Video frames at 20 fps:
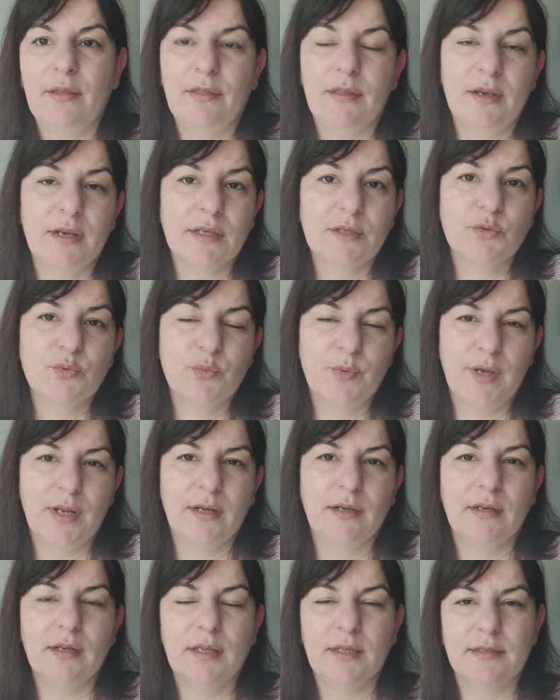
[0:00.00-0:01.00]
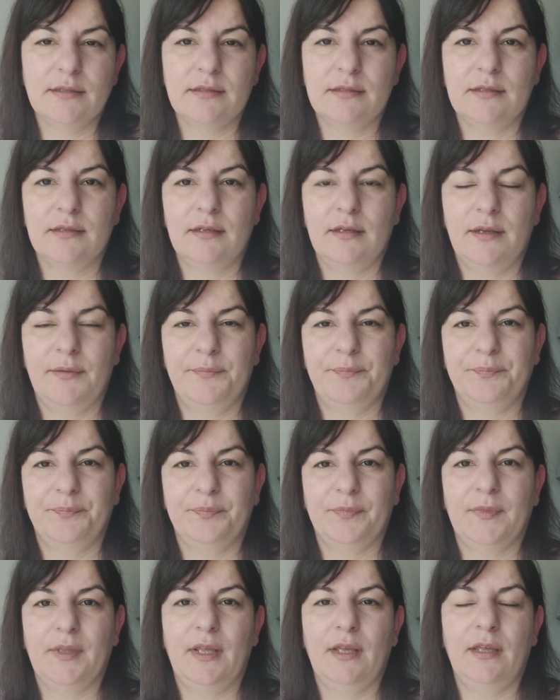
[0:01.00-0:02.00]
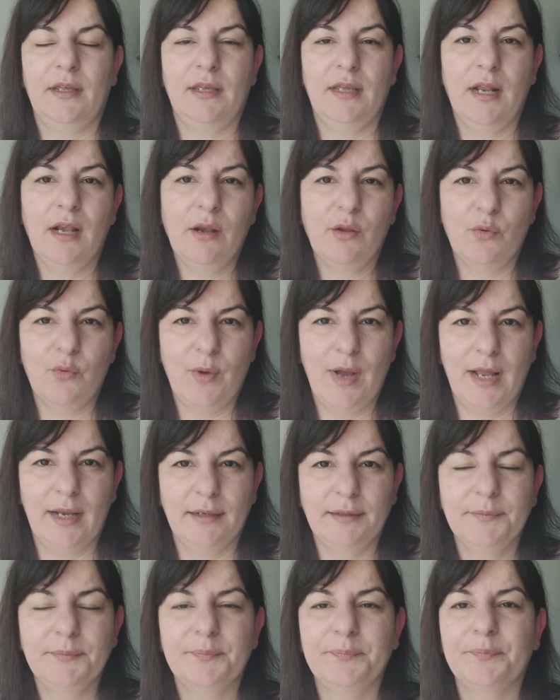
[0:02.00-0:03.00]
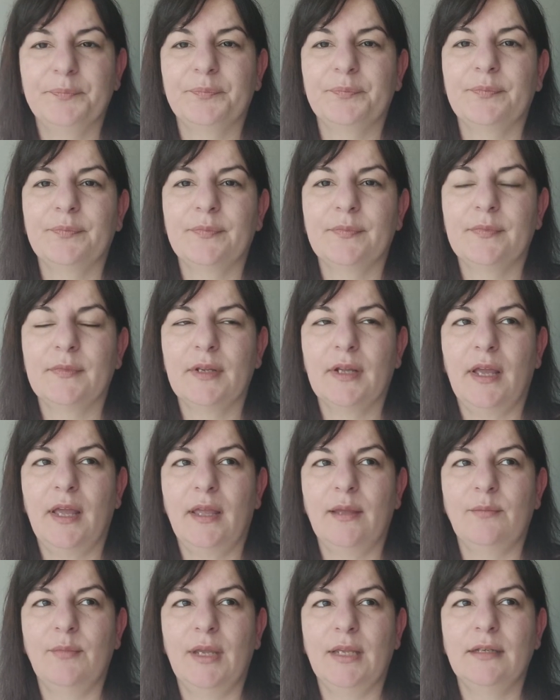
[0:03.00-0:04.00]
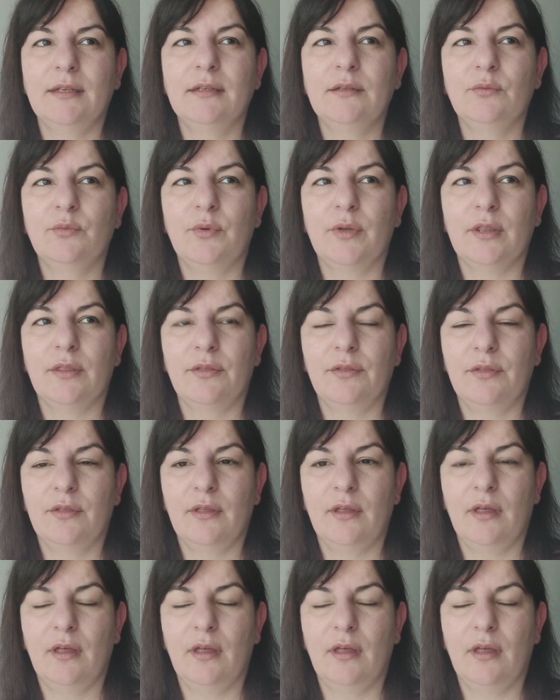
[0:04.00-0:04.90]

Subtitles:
next one is a yellow one. I made it with